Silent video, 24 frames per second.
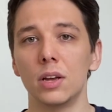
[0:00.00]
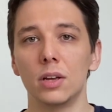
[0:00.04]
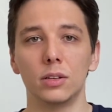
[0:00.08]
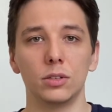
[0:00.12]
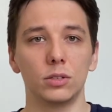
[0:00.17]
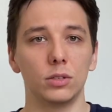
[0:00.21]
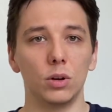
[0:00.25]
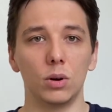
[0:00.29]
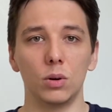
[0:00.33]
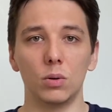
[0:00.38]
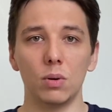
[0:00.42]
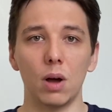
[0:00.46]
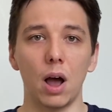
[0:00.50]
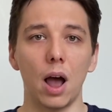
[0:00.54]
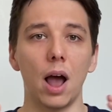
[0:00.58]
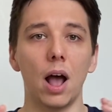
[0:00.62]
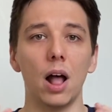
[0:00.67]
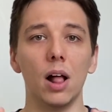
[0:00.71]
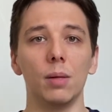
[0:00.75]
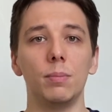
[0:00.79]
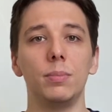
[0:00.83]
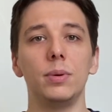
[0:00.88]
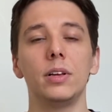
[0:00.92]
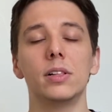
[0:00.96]
So
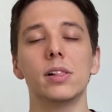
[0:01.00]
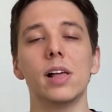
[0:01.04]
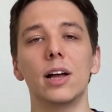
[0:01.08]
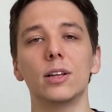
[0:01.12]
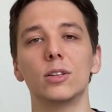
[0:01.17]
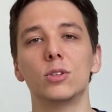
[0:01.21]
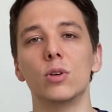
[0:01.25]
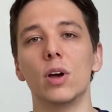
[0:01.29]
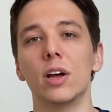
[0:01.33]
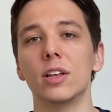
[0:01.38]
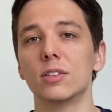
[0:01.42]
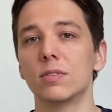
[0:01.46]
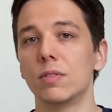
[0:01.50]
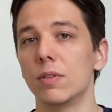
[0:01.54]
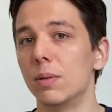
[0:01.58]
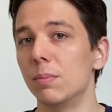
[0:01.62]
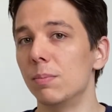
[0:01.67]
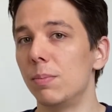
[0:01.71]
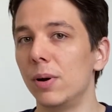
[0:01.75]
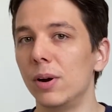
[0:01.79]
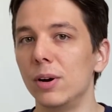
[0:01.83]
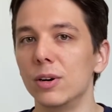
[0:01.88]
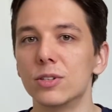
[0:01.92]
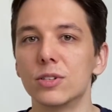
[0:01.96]
I'll be glad to answer them
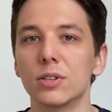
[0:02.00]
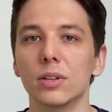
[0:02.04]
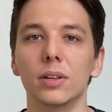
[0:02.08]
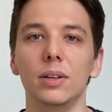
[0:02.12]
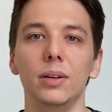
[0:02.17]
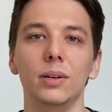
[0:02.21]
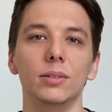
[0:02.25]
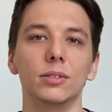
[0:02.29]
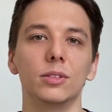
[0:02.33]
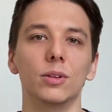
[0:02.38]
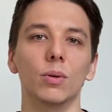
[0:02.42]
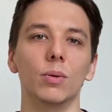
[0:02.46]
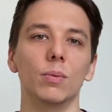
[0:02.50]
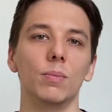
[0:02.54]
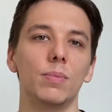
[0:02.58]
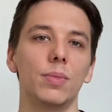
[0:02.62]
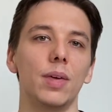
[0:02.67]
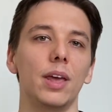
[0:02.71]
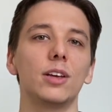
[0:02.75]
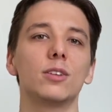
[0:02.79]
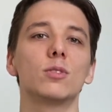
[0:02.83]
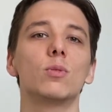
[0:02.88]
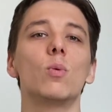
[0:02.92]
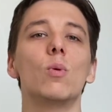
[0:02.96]
personally. So
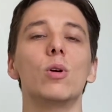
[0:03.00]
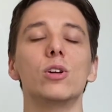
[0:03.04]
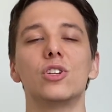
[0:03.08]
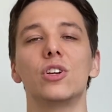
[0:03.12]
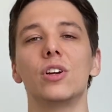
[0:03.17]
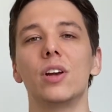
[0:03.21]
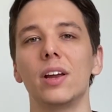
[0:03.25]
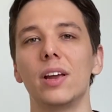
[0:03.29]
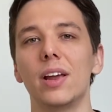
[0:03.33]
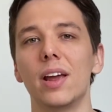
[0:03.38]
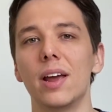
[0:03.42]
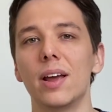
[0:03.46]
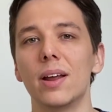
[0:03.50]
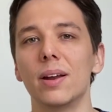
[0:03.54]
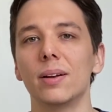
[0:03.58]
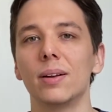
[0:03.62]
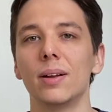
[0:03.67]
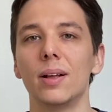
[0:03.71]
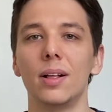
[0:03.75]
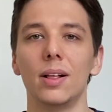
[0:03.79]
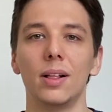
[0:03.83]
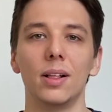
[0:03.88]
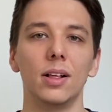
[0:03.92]
thanks for watching again.